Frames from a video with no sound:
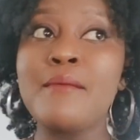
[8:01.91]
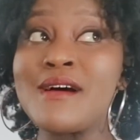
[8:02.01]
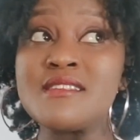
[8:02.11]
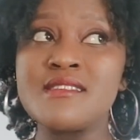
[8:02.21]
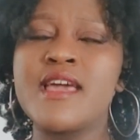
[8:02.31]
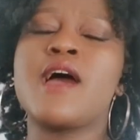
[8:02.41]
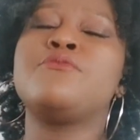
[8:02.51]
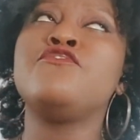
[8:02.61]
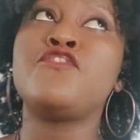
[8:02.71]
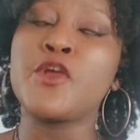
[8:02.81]
I must say,
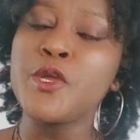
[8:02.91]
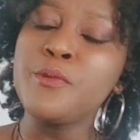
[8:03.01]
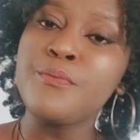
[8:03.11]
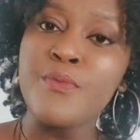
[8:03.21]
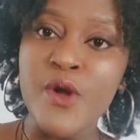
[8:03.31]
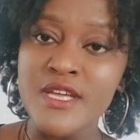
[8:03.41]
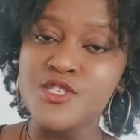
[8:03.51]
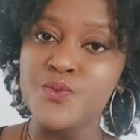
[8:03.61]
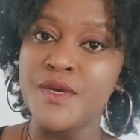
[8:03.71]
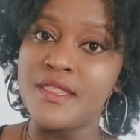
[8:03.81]
I'm very
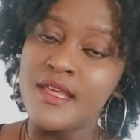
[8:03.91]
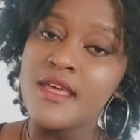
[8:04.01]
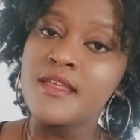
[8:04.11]
impressed with